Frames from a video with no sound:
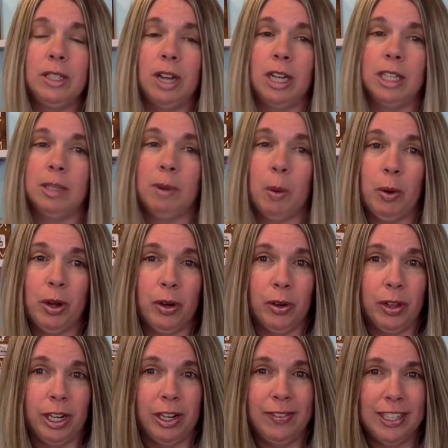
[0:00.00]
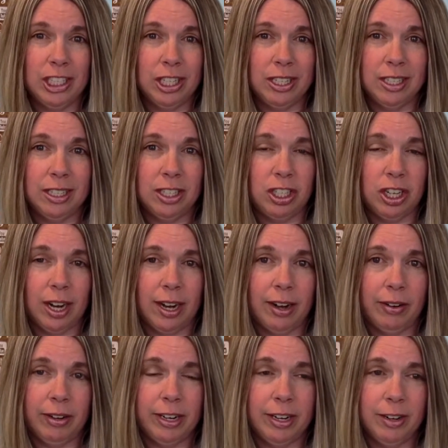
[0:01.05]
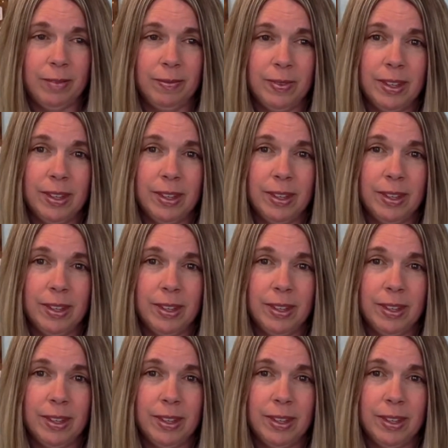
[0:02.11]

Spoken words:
talks about what early intervention is, check it out here.